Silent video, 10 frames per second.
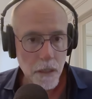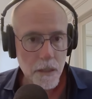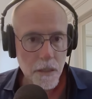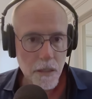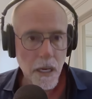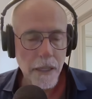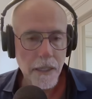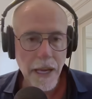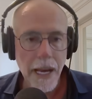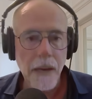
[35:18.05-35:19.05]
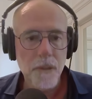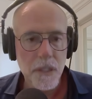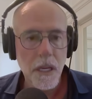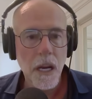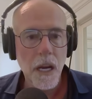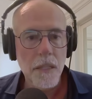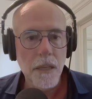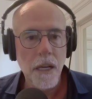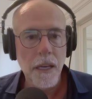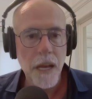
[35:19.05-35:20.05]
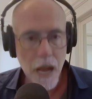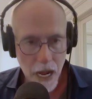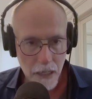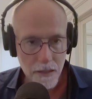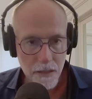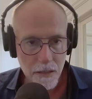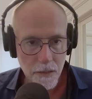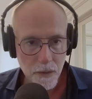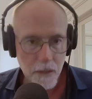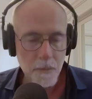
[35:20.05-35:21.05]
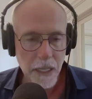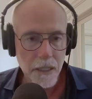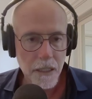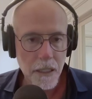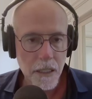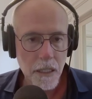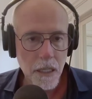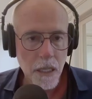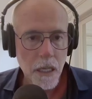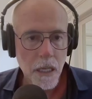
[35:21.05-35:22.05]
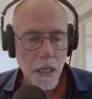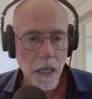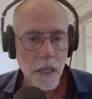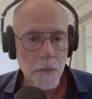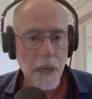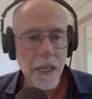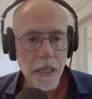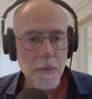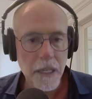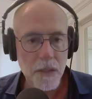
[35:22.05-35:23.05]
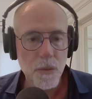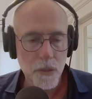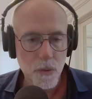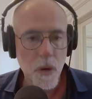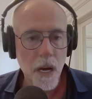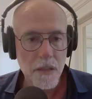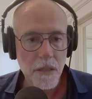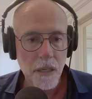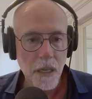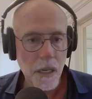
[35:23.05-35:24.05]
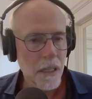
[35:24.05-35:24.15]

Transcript: deciding to advertise on X, where you might end up next to a swastika.